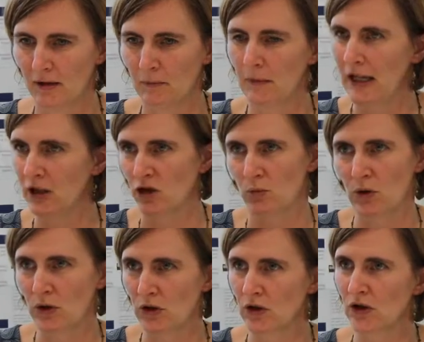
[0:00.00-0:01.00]

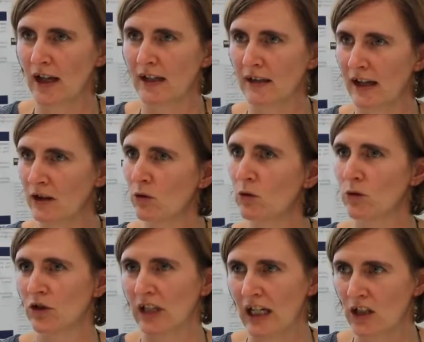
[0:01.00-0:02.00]
management and
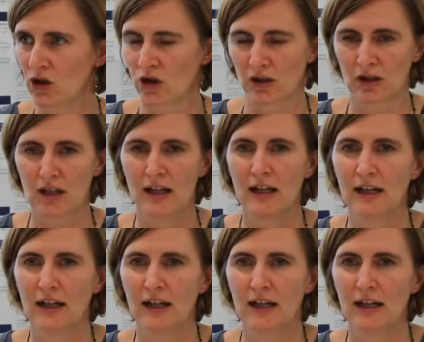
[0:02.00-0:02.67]
coordination,